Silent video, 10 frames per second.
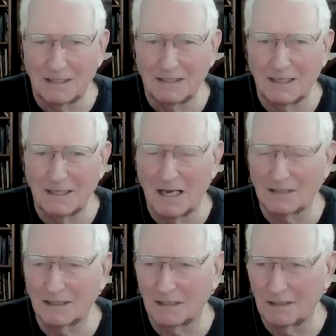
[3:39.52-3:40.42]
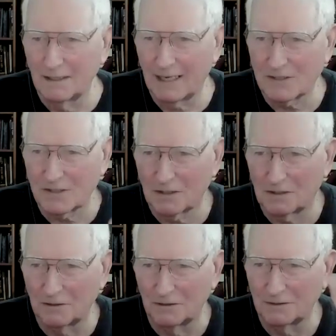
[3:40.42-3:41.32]
not
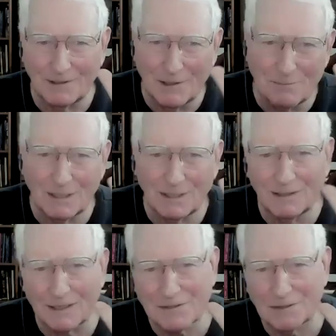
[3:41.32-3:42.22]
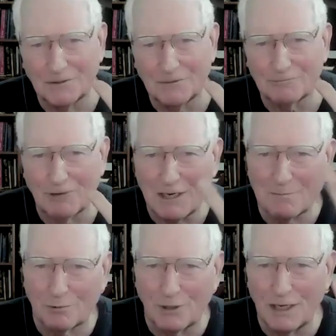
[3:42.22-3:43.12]
lexical. Limbic, lexical,
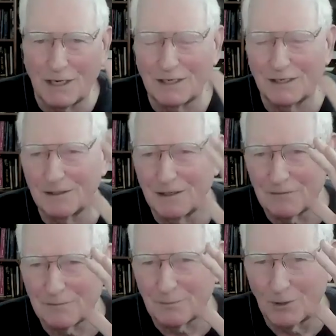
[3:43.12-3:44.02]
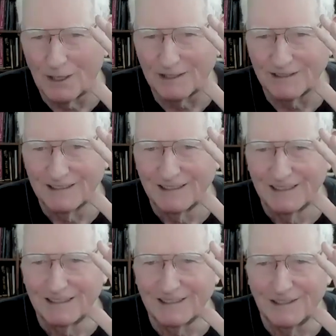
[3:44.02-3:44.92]
right brain, left brain.
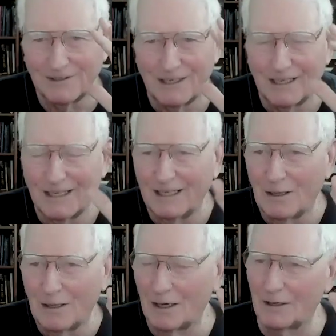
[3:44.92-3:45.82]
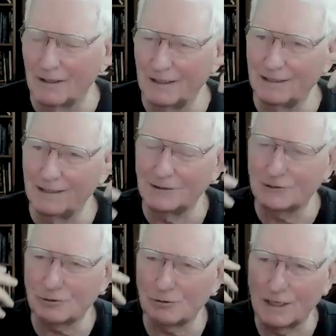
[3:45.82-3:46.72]
You know, uh, it, it
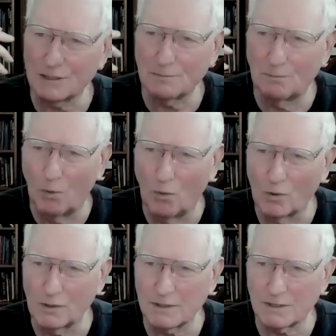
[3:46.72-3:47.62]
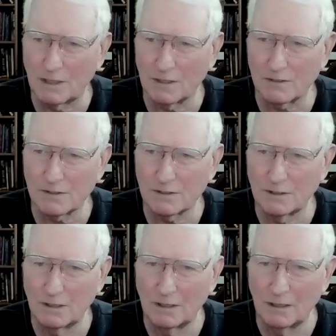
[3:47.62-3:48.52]
transports us
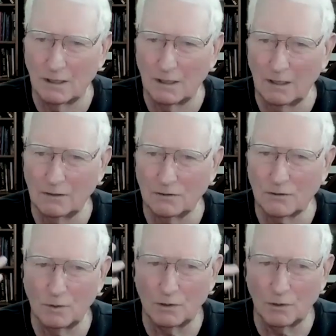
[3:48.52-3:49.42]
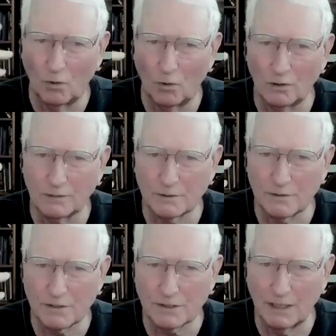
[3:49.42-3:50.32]
into an altered
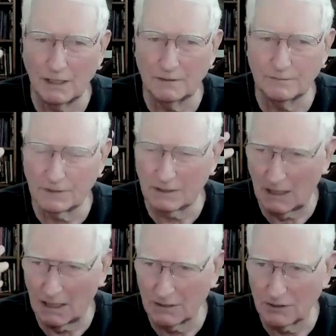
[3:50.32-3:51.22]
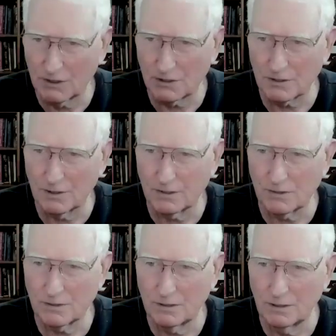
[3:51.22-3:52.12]
state of
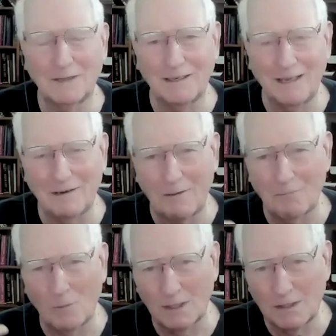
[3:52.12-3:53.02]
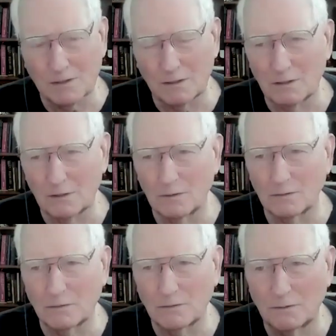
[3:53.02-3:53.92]
consciousness. And, and, and what he's going to
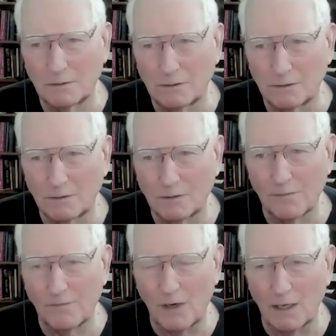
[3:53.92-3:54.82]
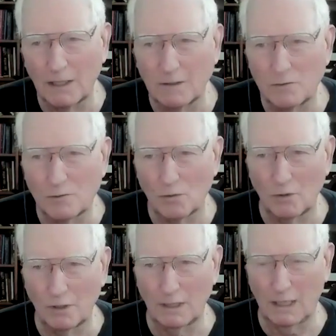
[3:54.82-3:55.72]
define
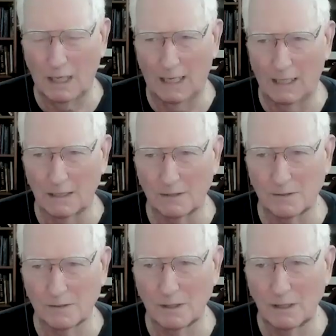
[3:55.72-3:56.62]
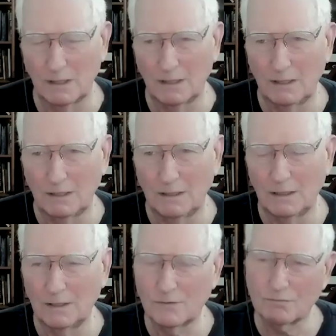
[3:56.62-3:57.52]
joy as
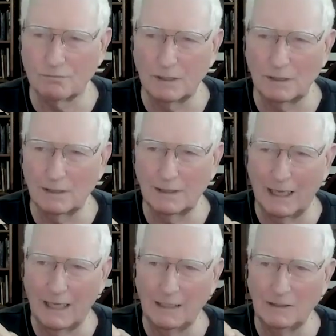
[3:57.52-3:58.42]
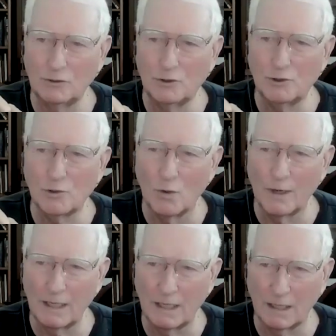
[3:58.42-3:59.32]
is really a
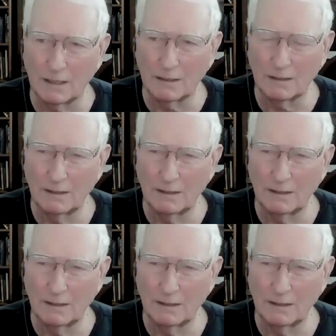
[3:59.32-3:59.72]
joining,